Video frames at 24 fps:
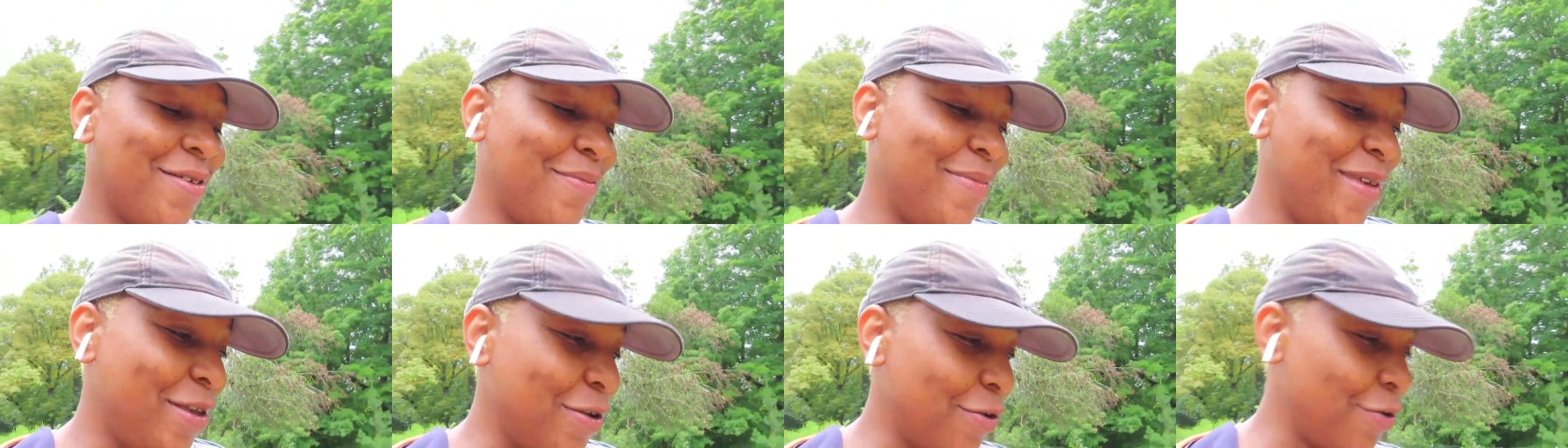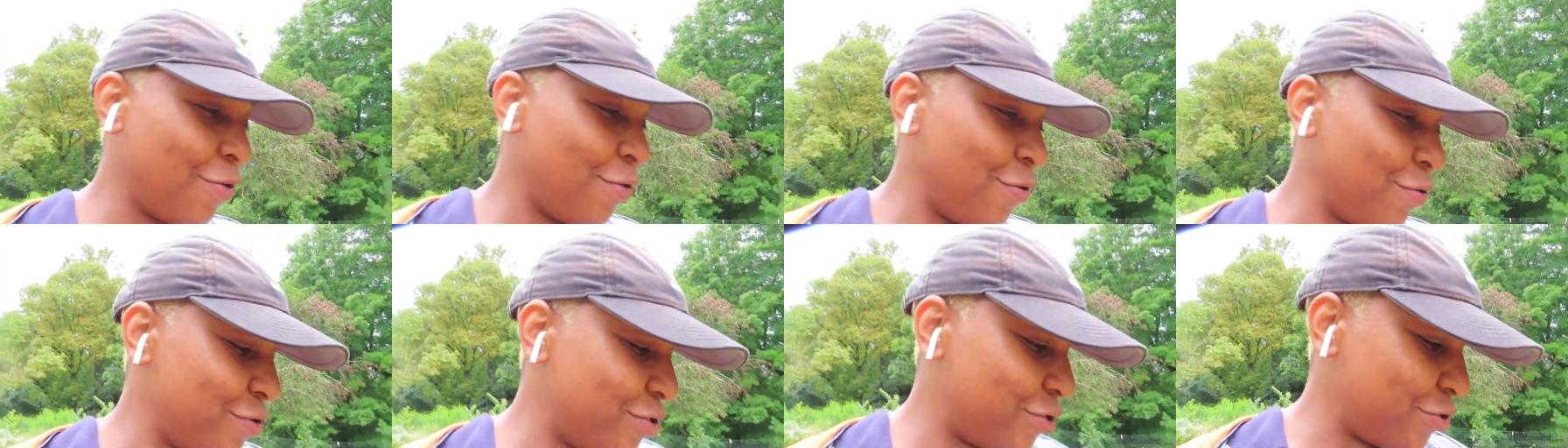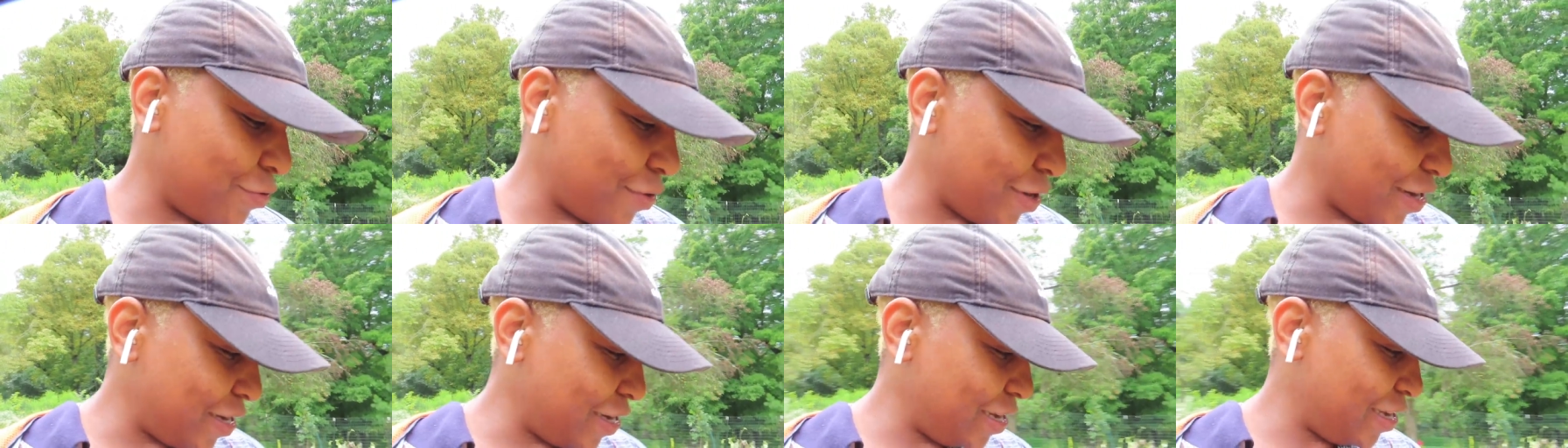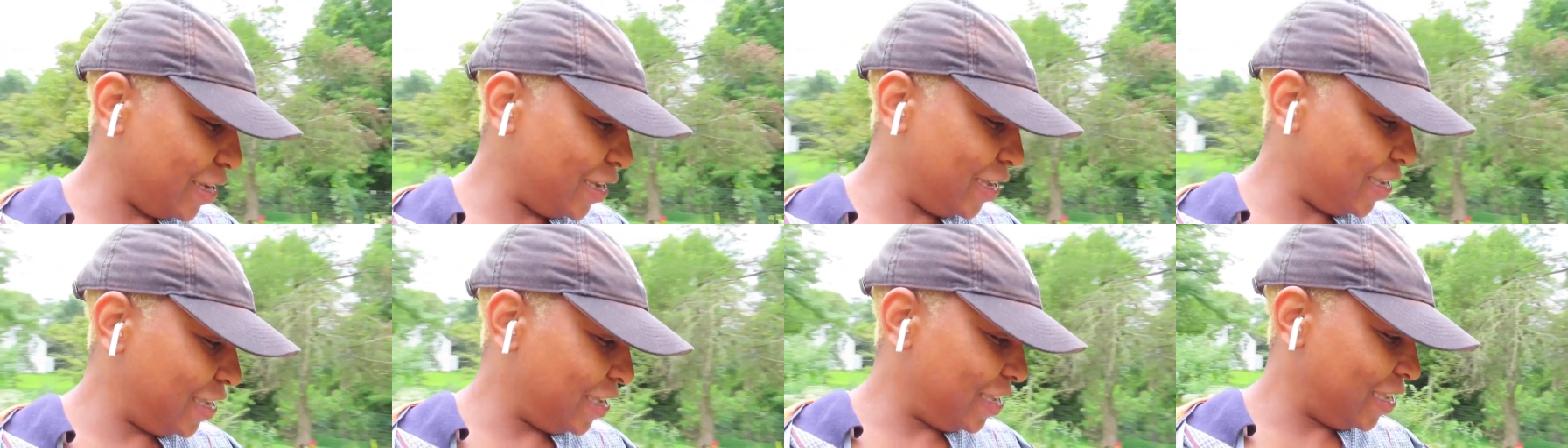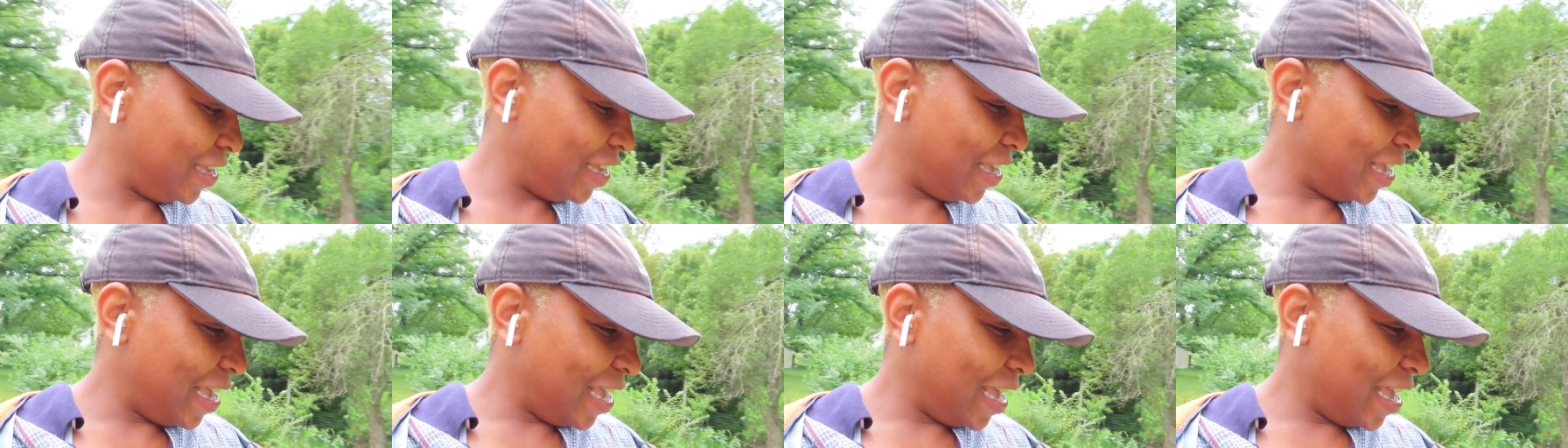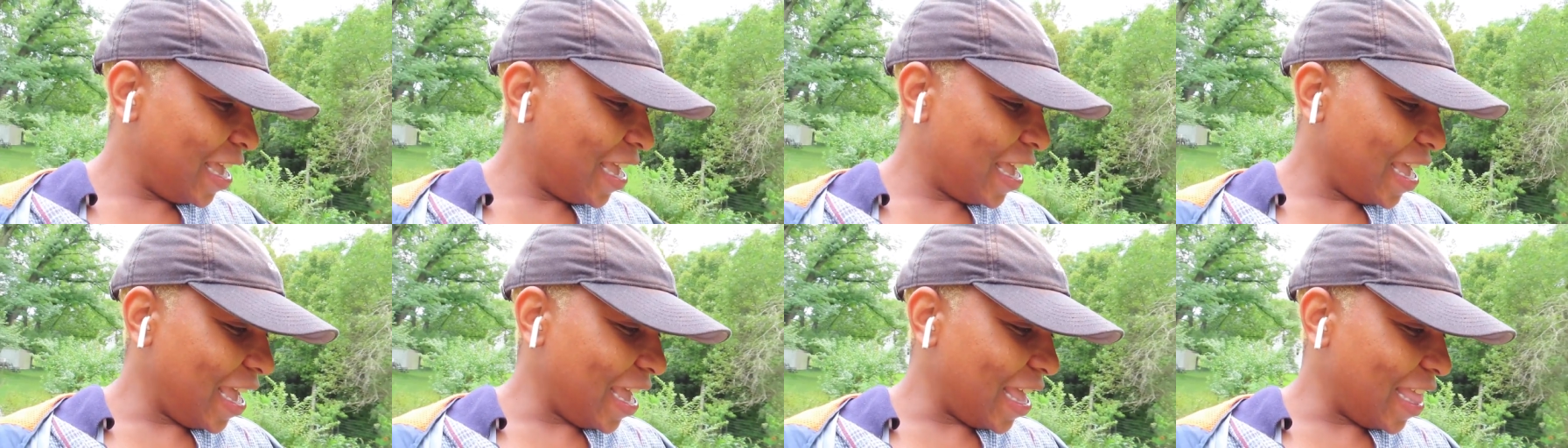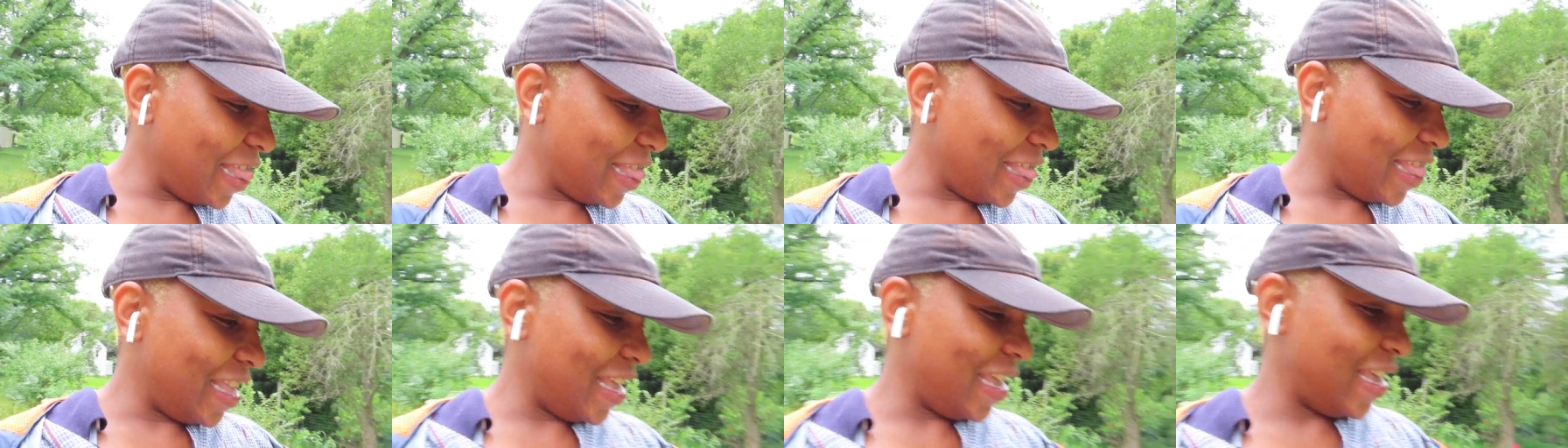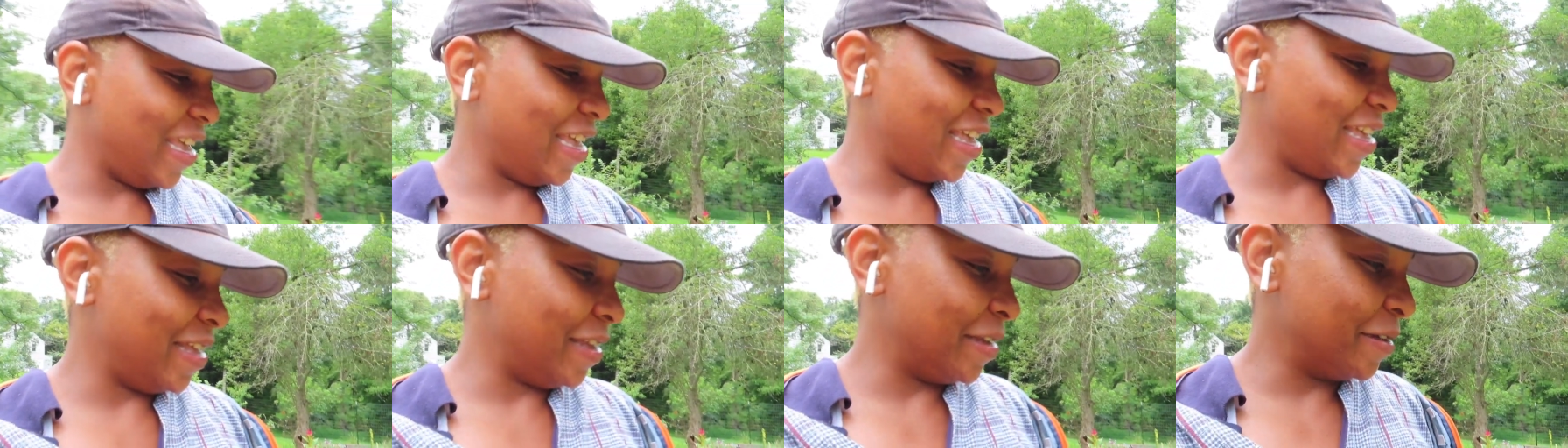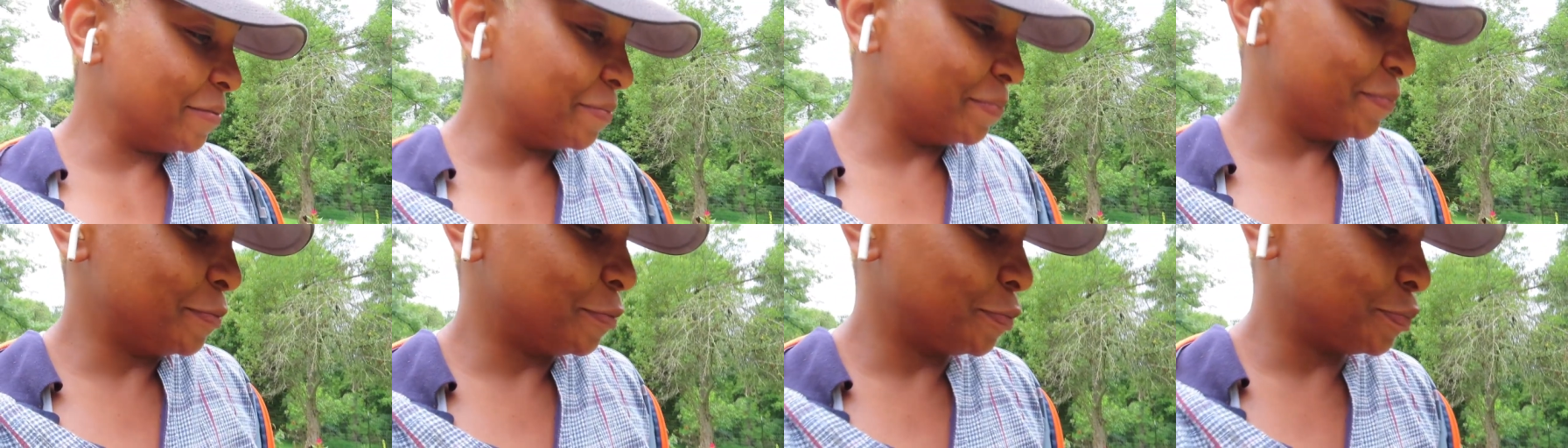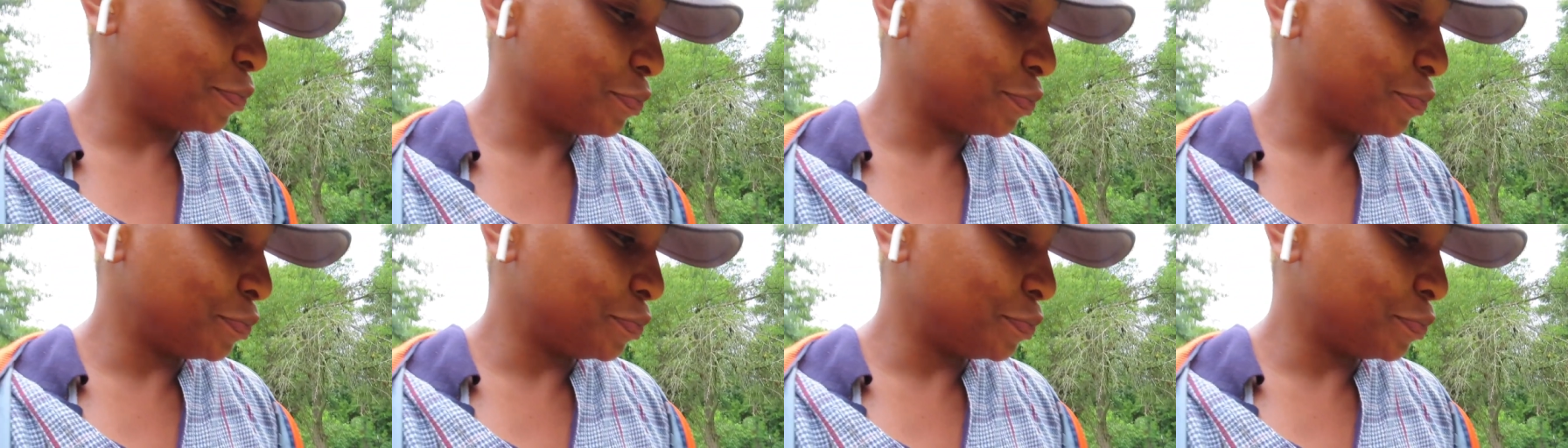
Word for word: get me a cold drink and then